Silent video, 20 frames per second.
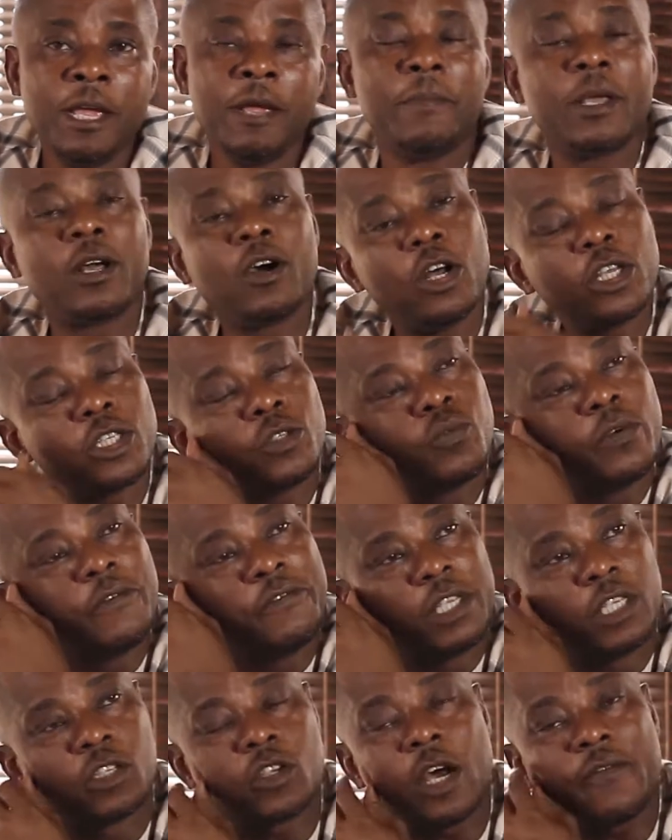because we've
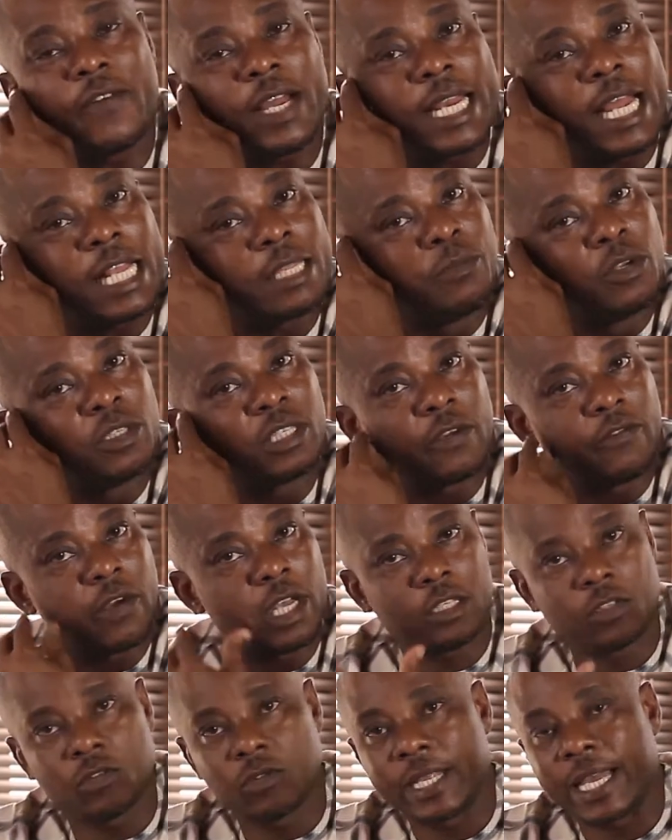discovered that most of our
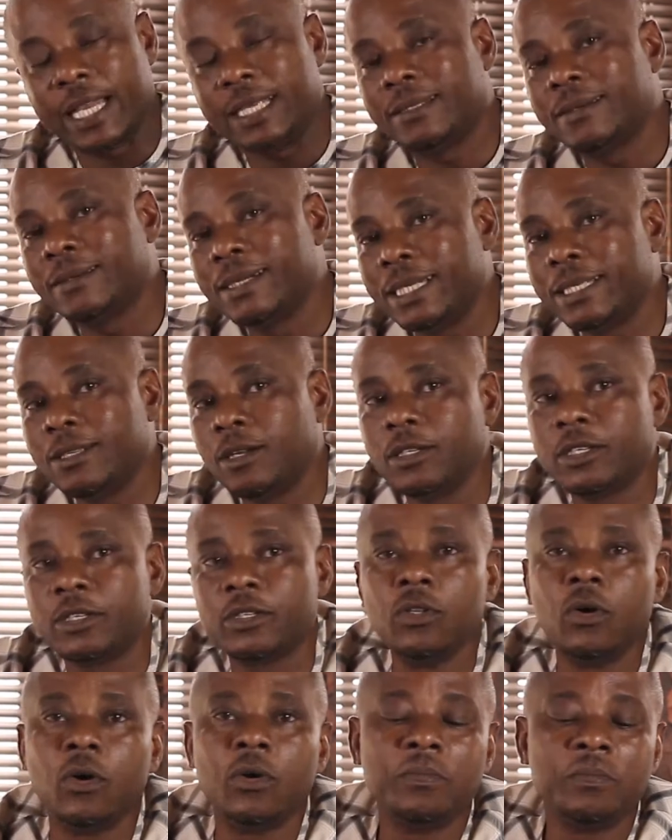students really
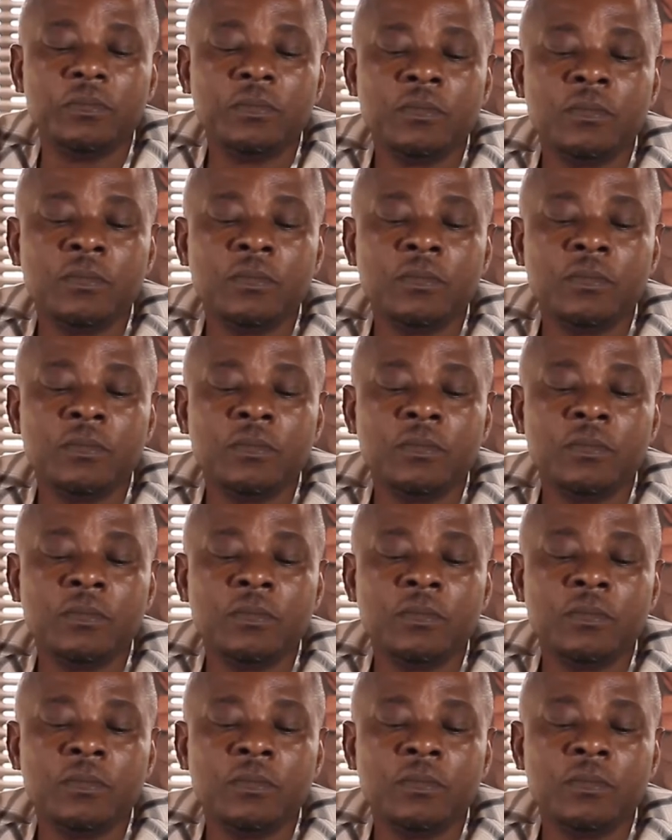don't know